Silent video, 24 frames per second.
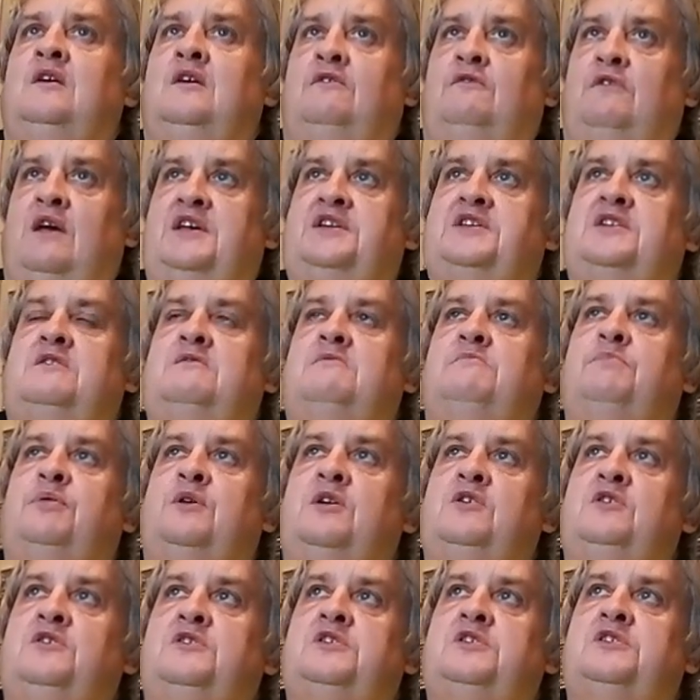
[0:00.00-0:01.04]
Rest in
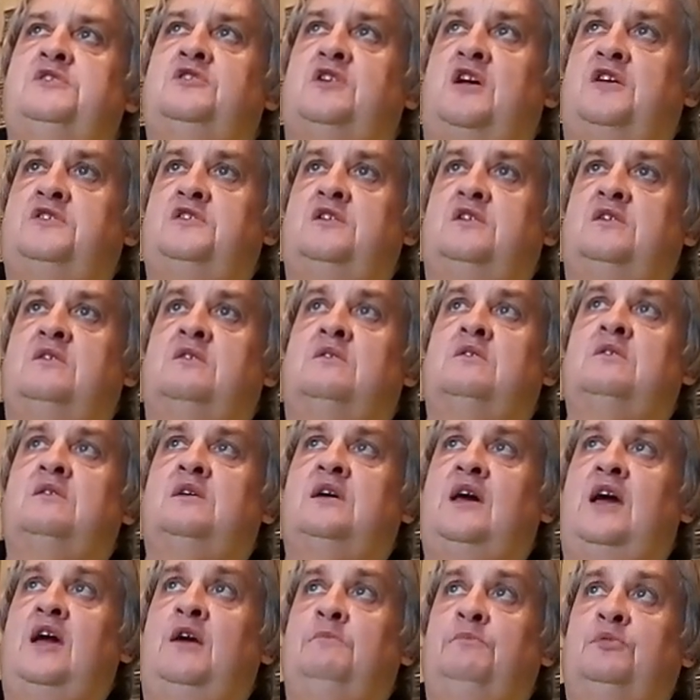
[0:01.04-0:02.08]
peace, Jessica
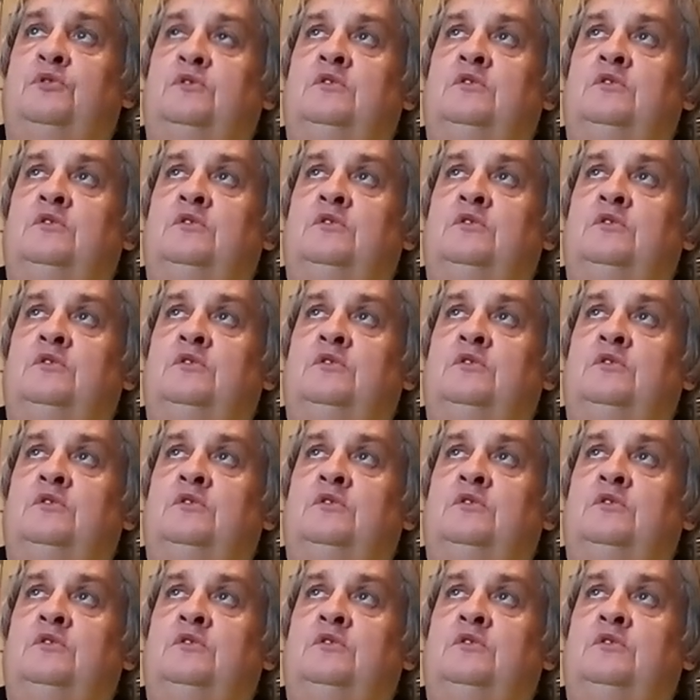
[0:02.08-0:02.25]
King.